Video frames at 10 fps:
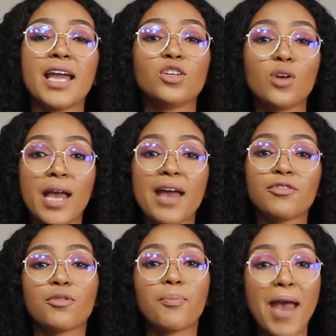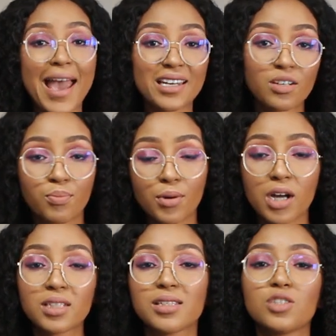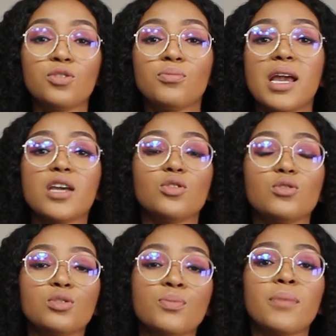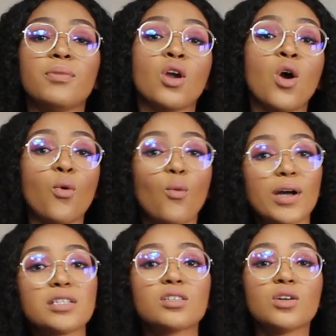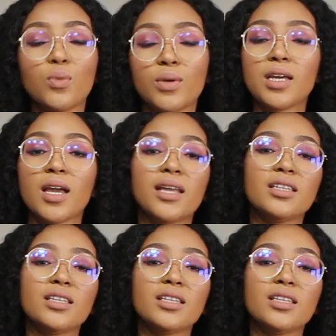and you have padded bras that you may use maybe once a week,